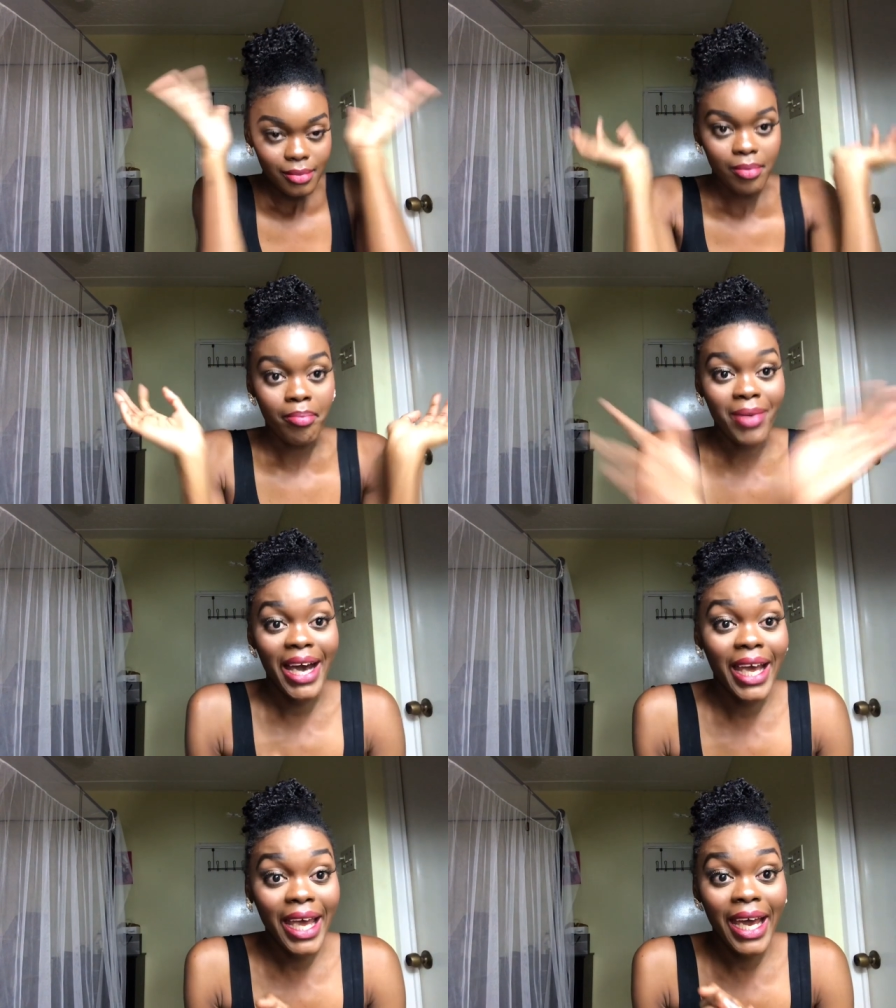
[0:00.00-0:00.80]
my
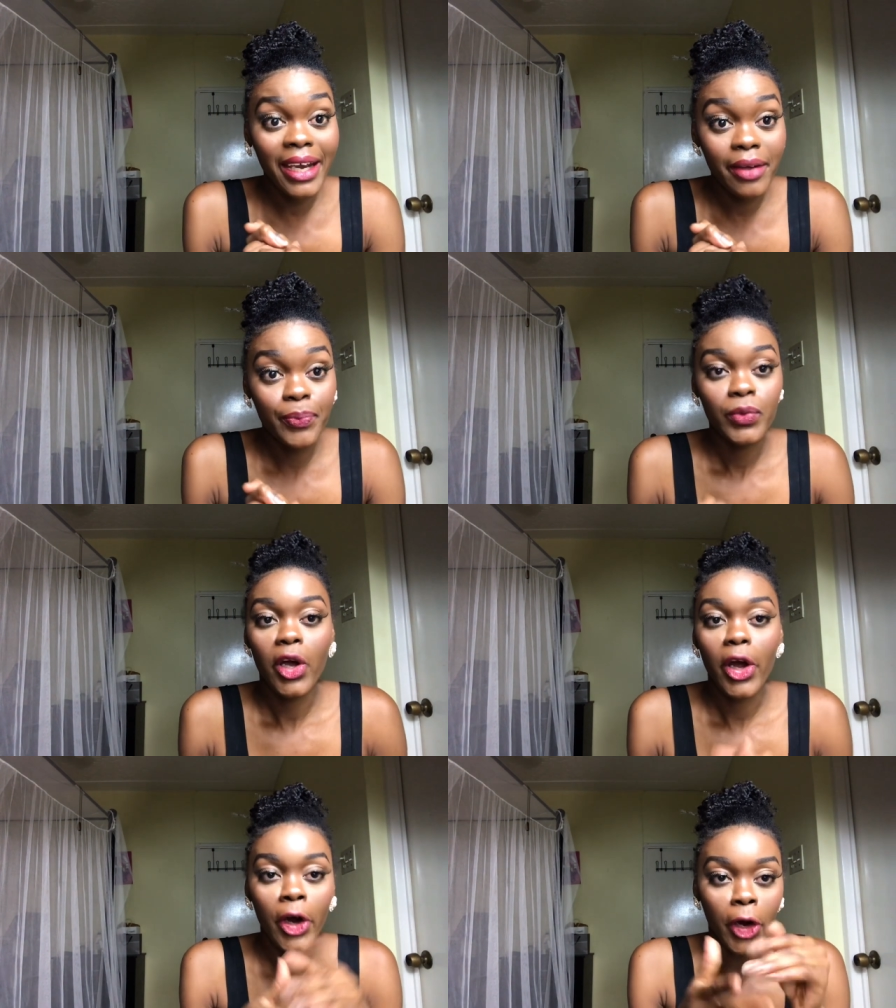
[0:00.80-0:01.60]
head
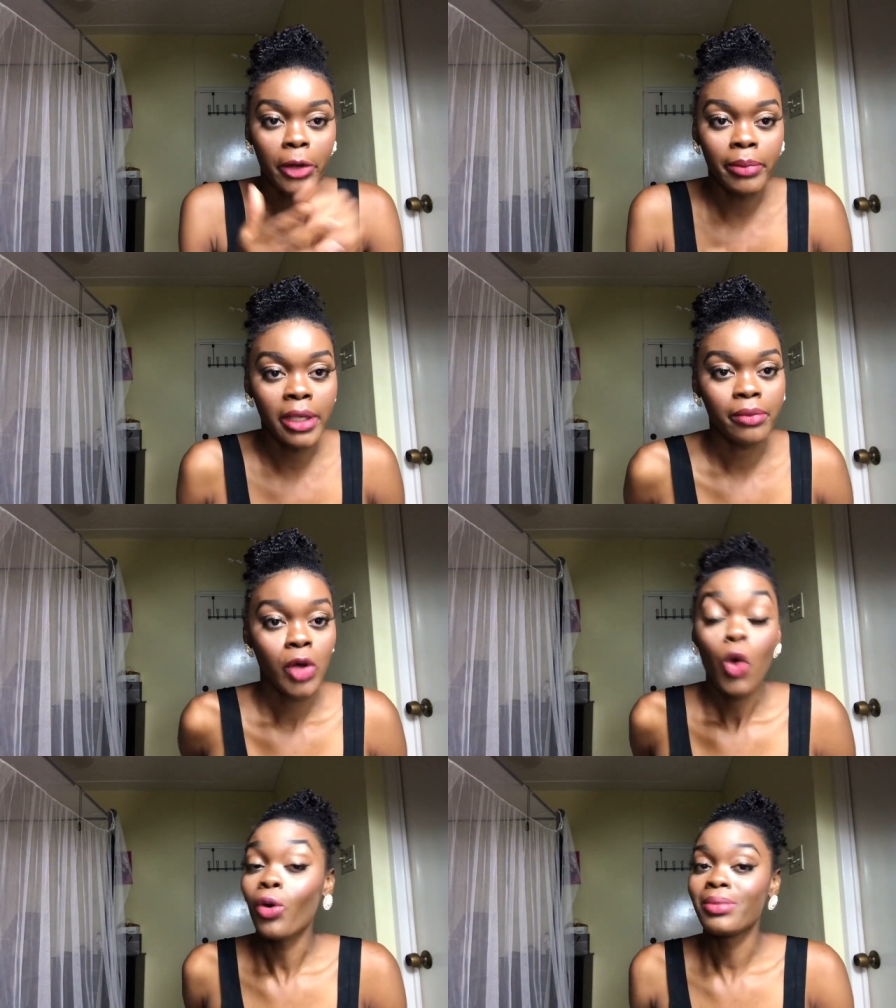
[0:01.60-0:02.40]
hurt me
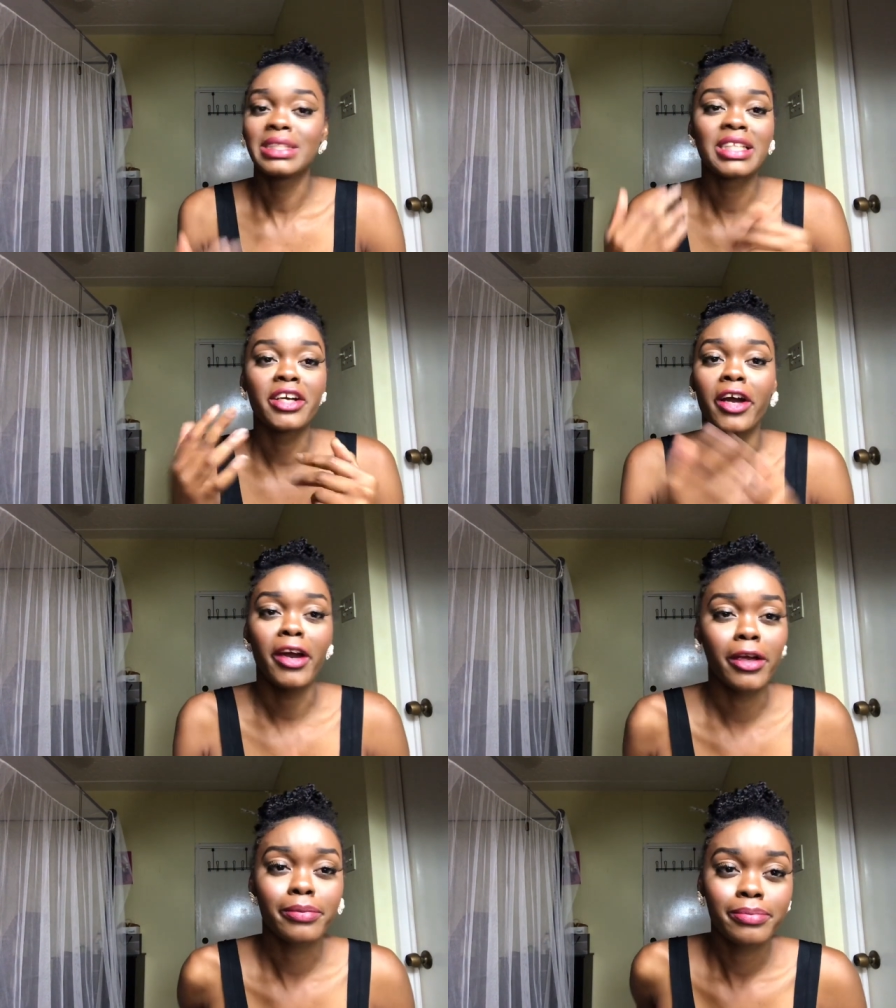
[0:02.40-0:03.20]
when I see the
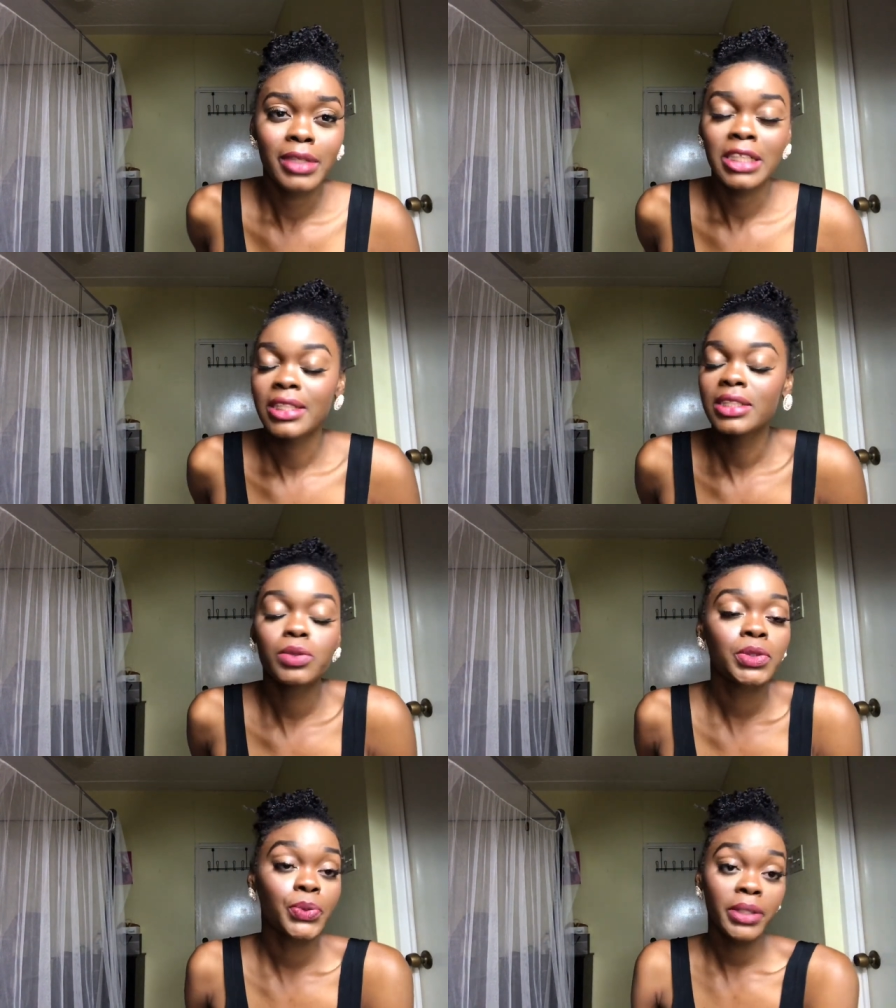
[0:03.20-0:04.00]
girl. She's too
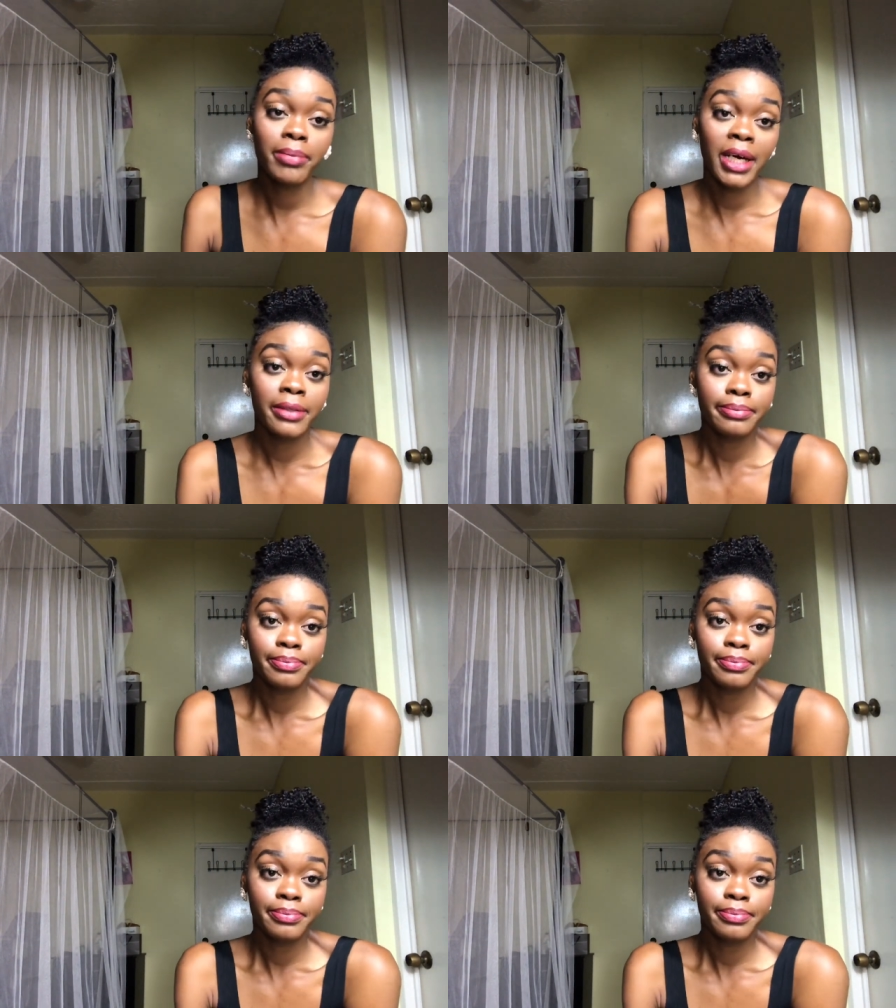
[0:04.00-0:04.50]
sweet, man.